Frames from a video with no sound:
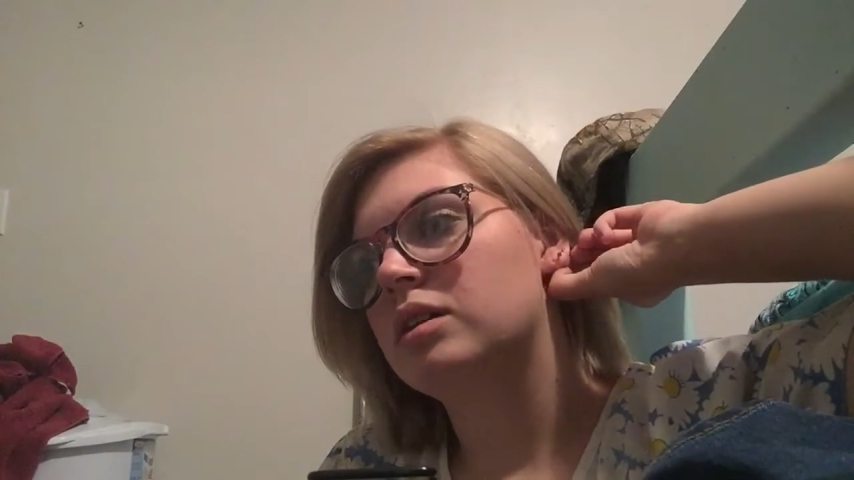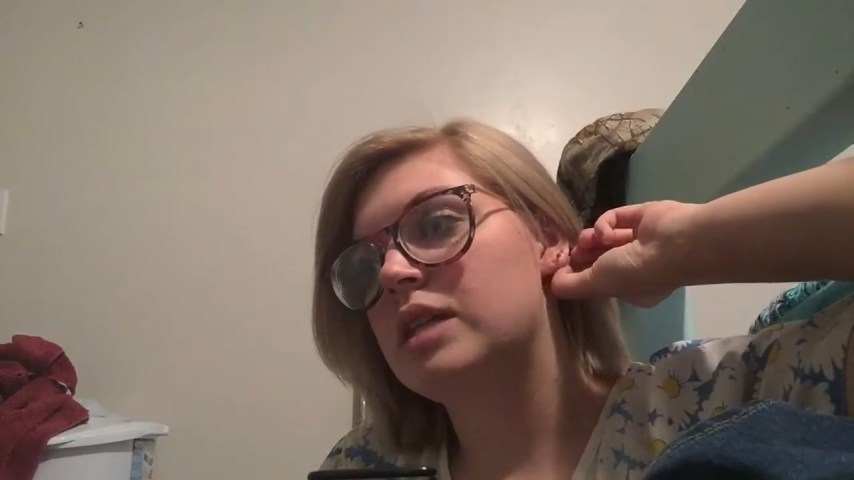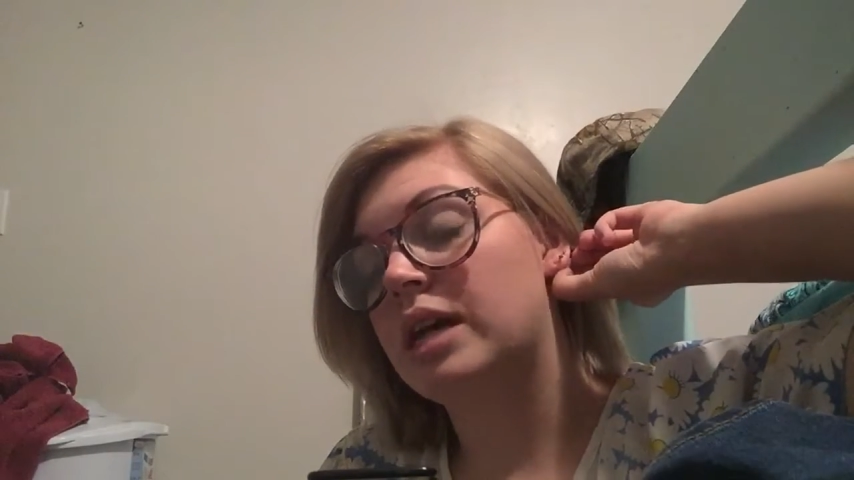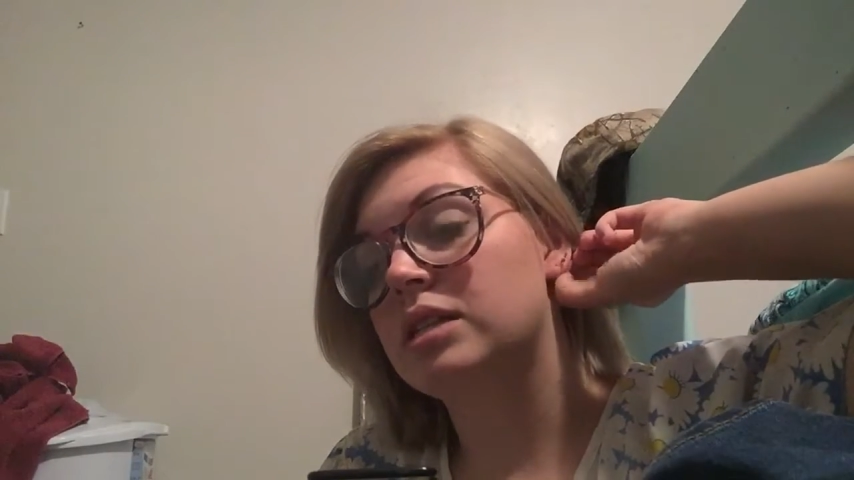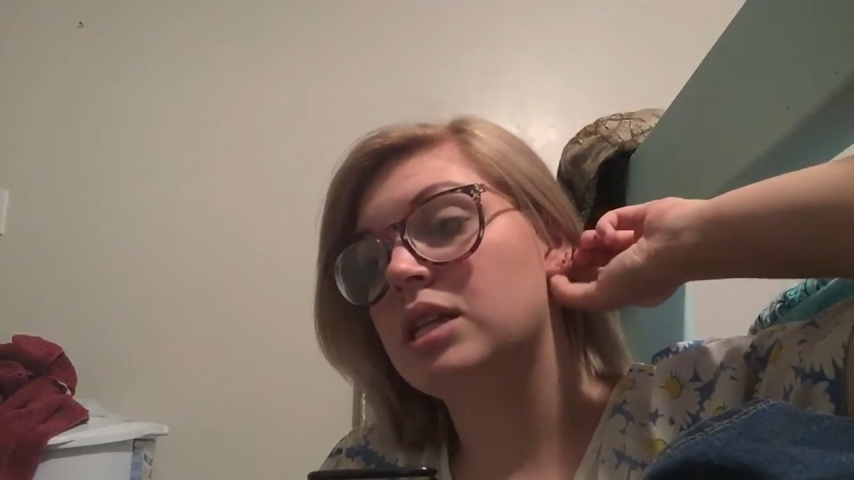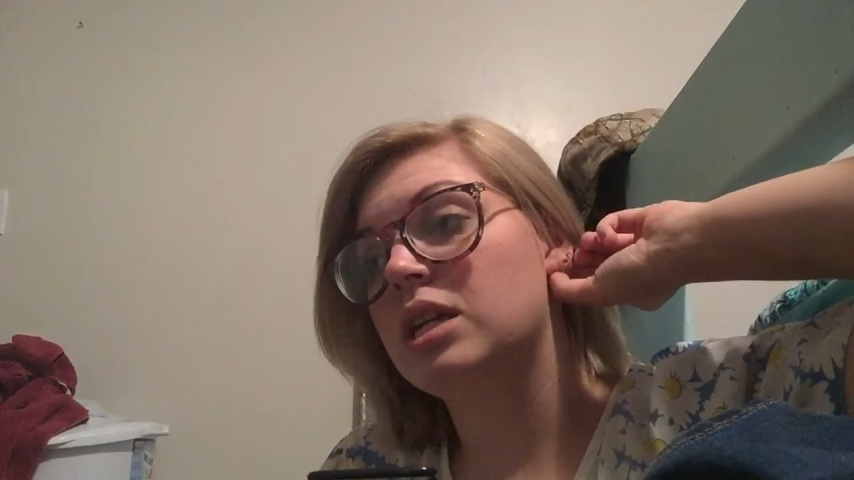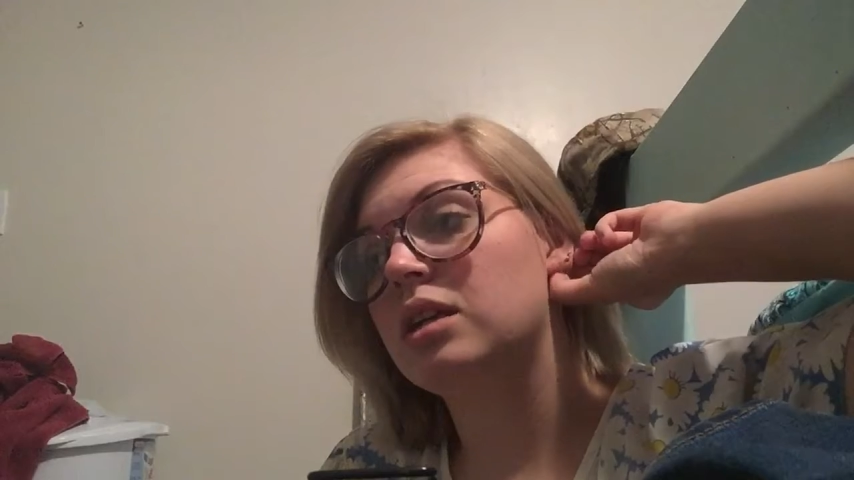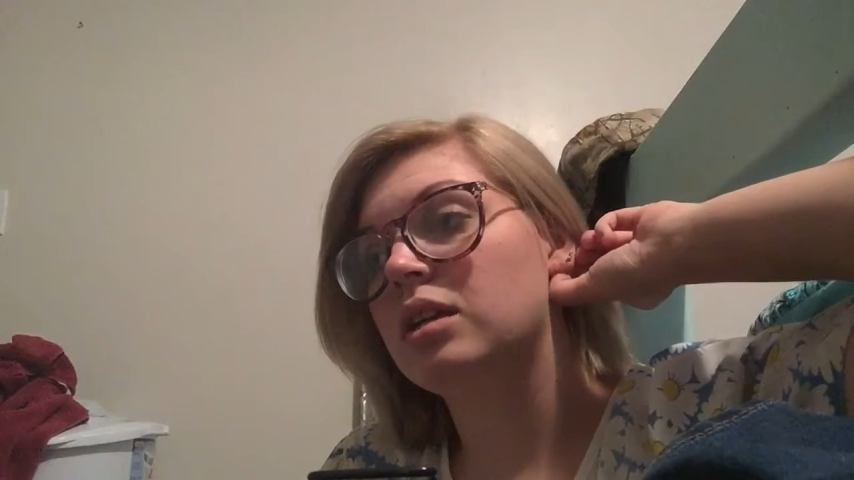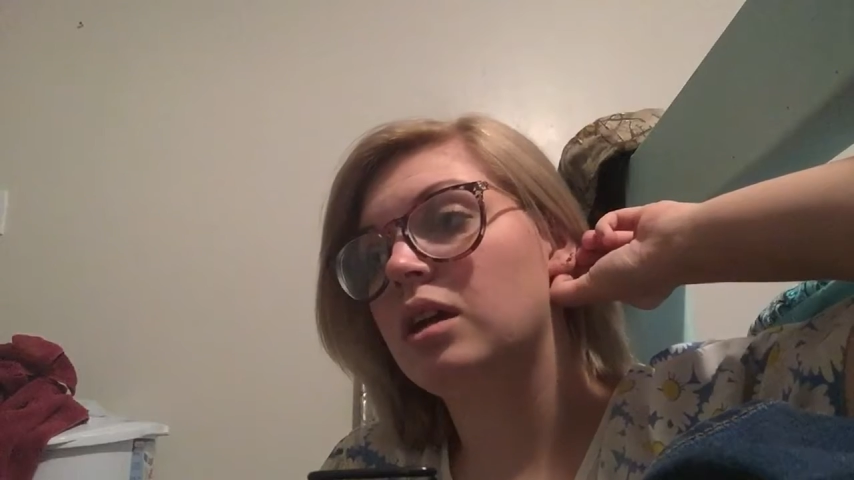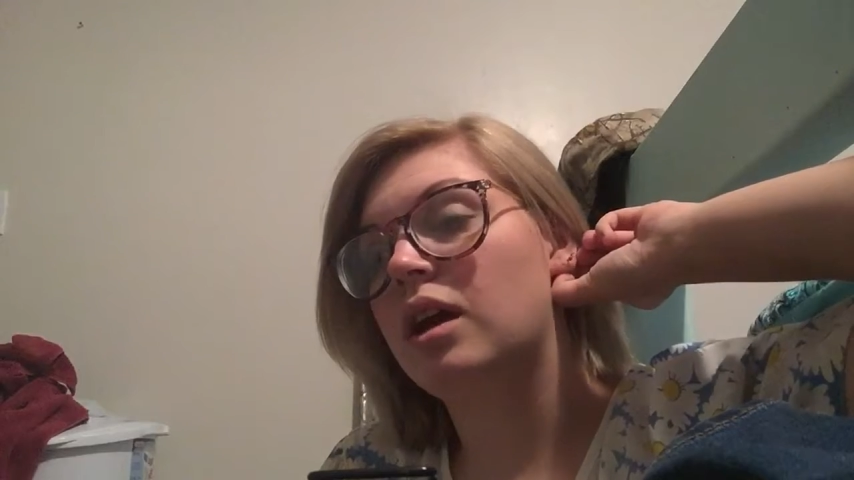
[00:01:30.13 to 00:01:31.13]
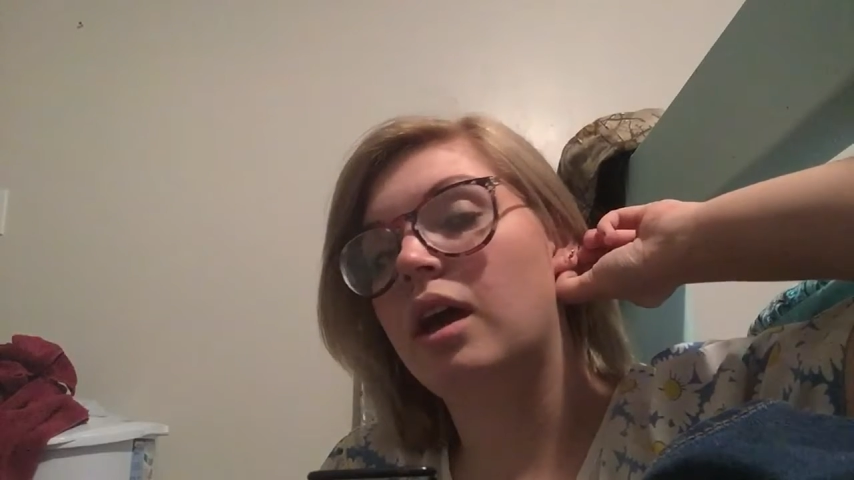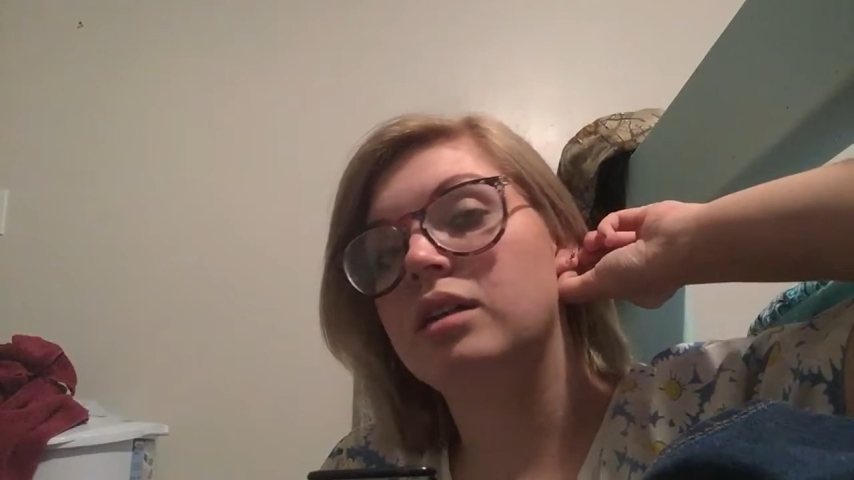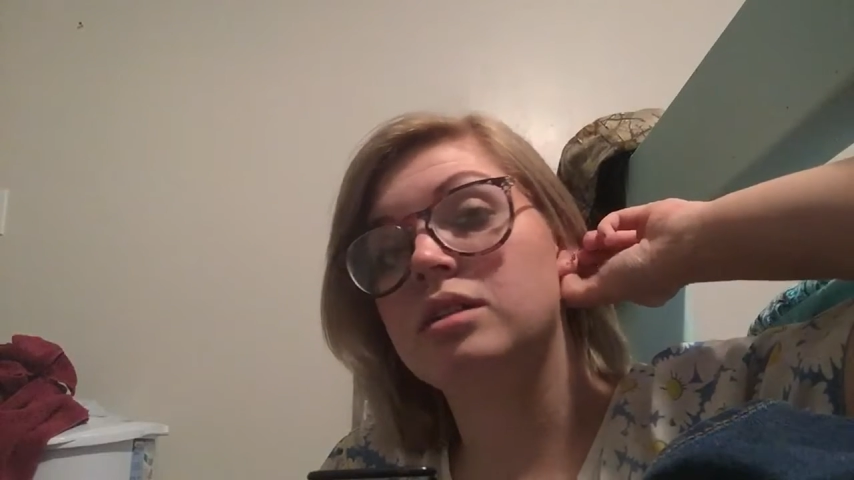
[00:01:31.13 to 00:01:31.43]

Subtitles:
texting and